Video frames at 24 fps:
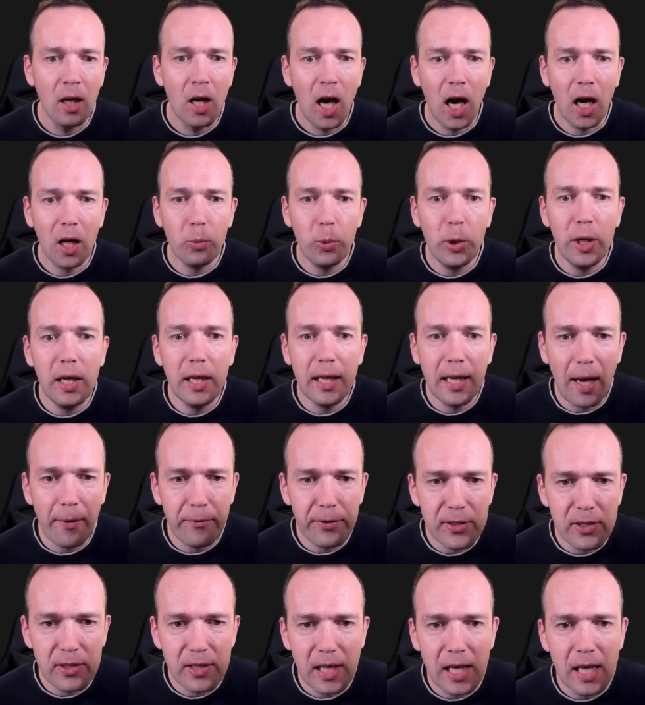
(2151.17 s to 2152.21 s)
And we have
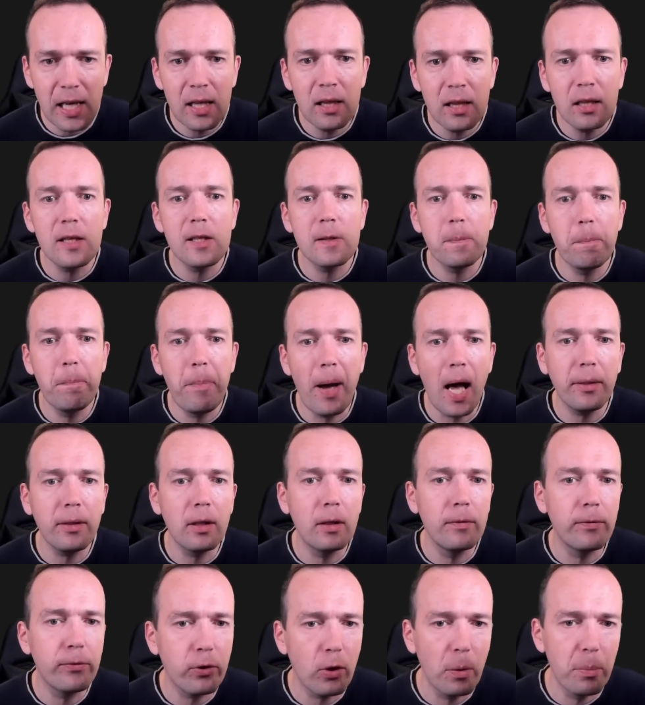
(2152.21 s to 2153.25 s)
seen this
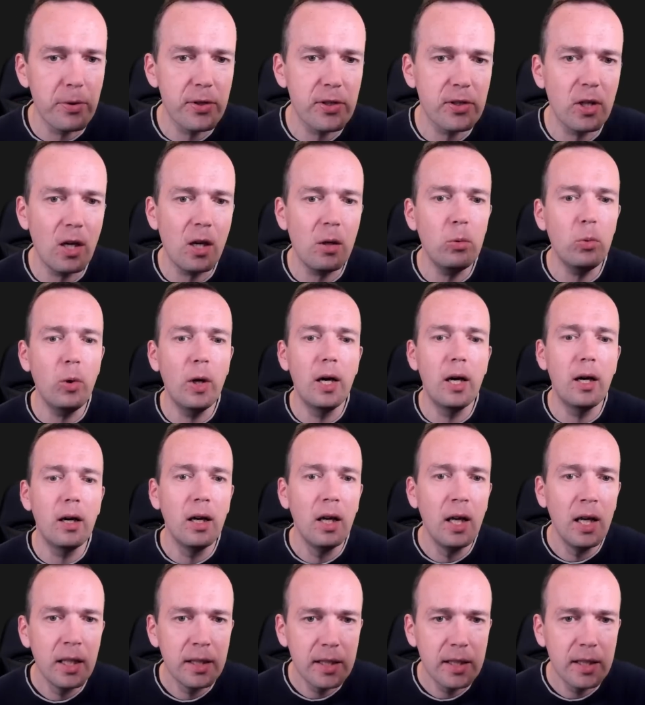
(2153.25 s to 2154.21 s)
pattern from somewhere